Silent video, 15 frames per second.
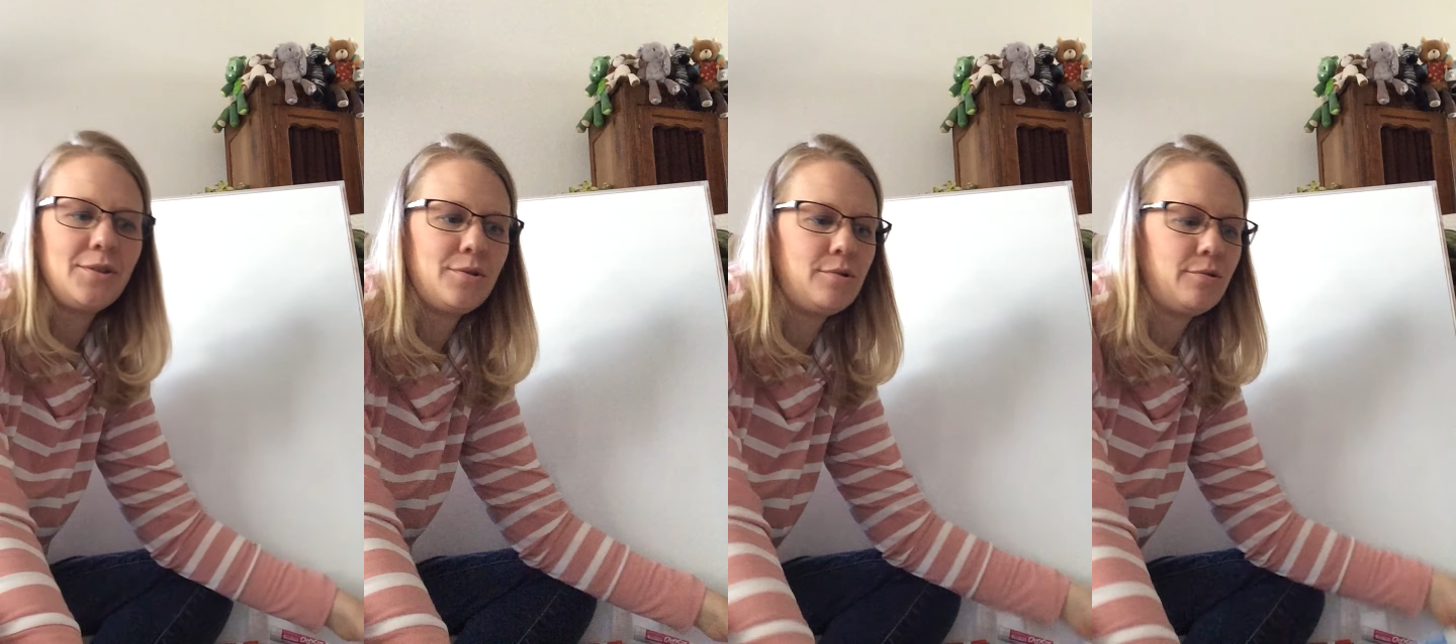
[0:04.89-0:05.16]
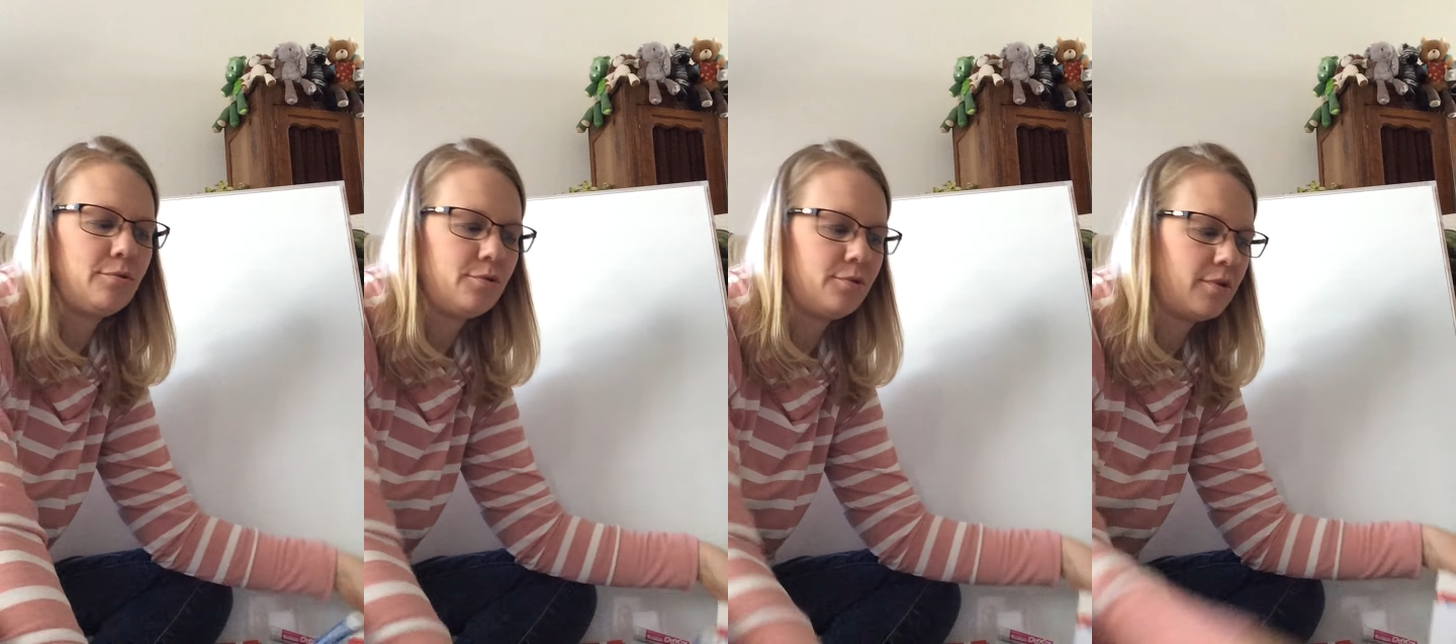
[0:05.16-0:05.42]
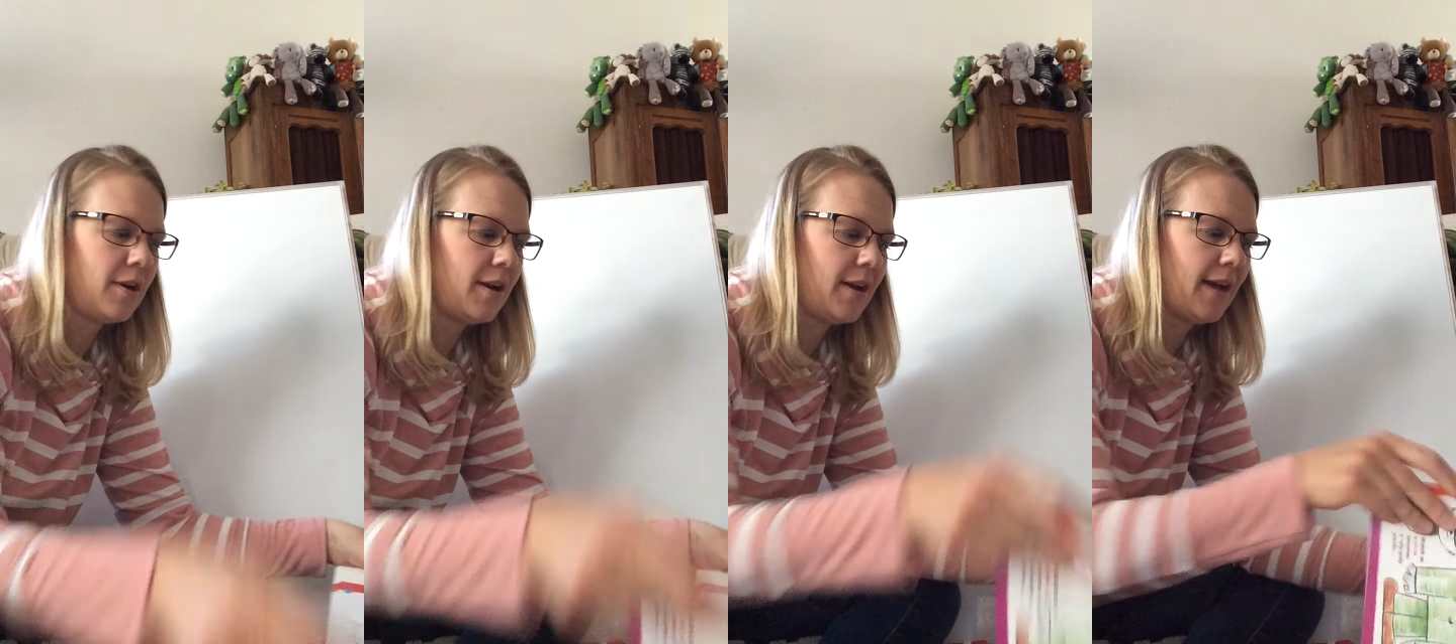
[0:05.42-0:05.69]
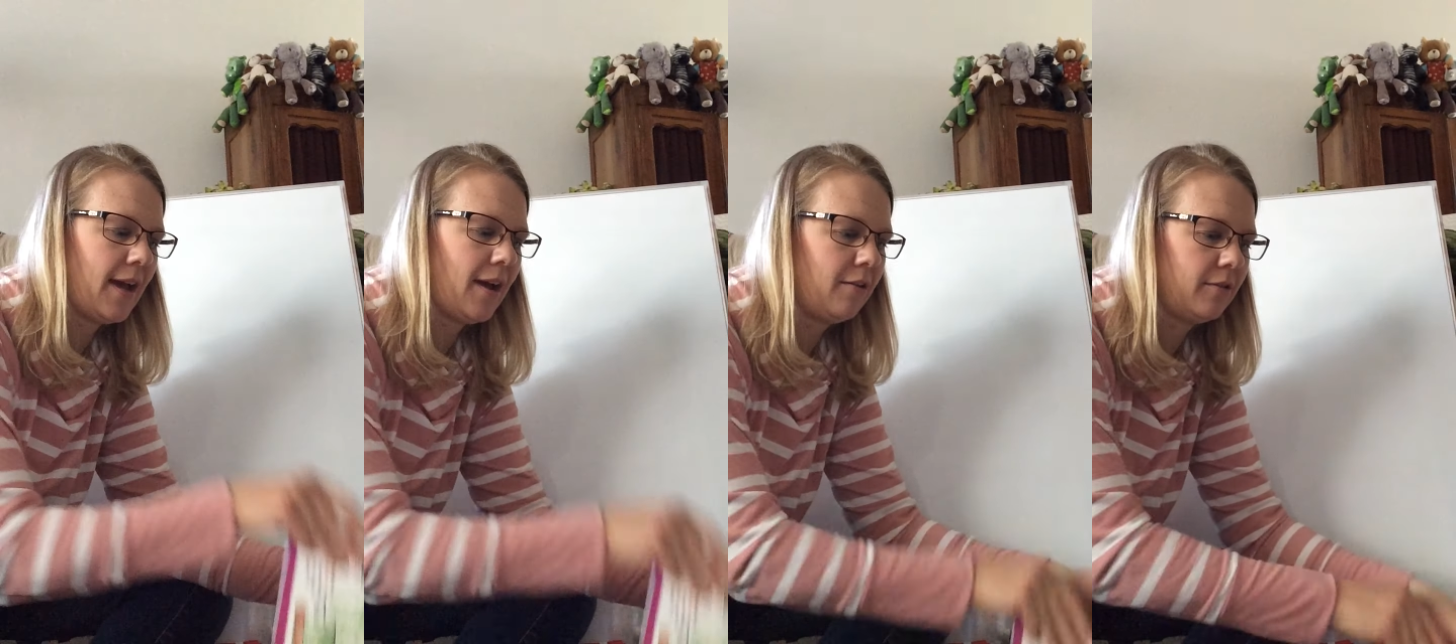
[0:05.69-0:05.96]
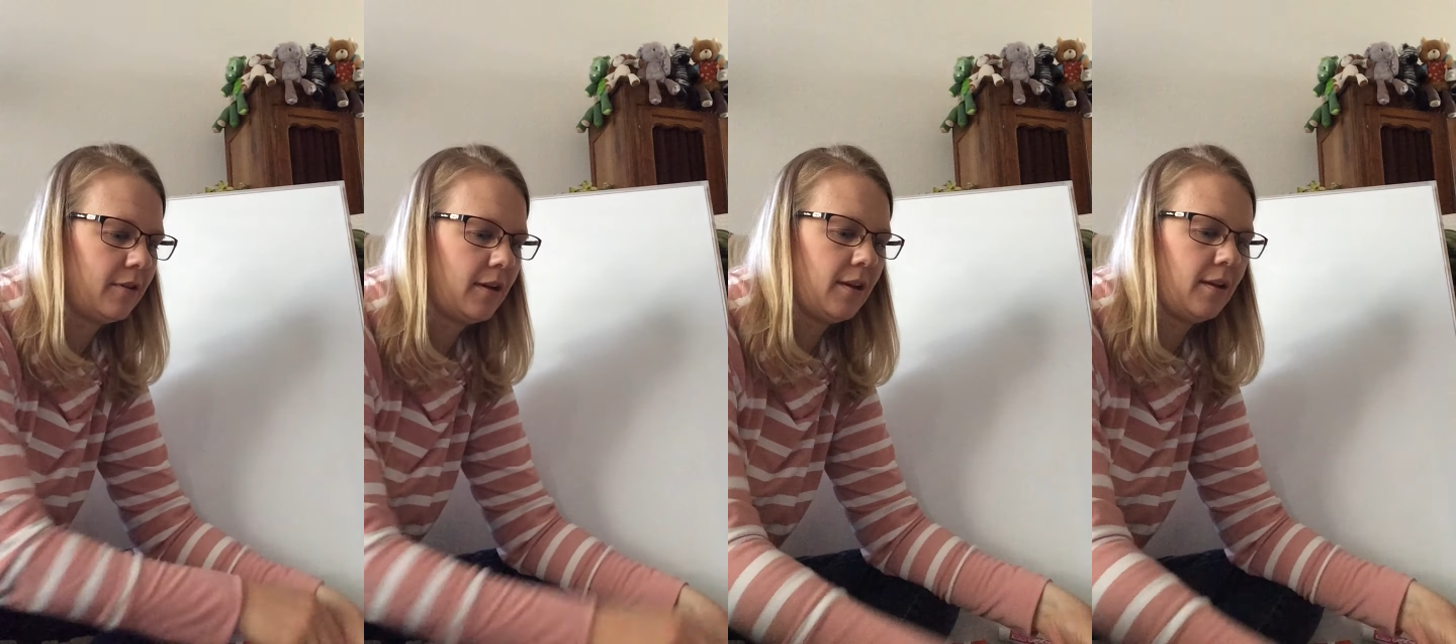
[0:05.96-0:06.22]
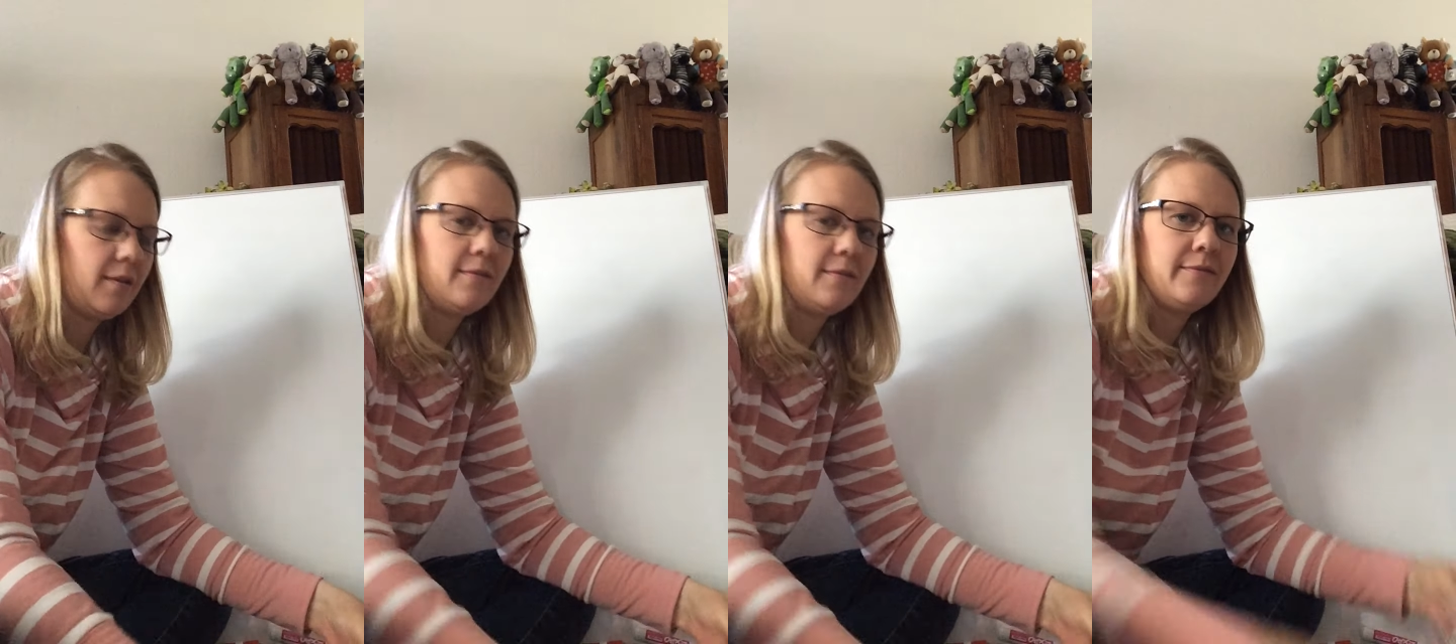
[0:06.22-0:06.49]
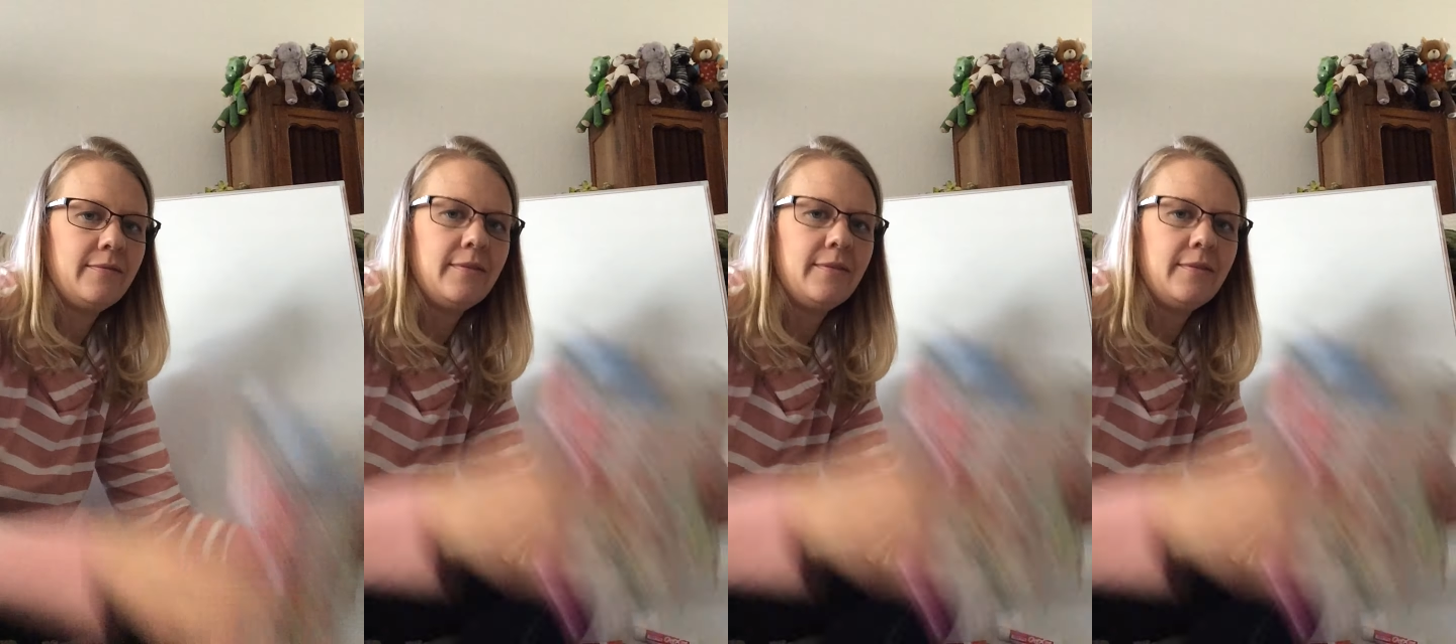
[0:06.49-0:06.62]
to draw out of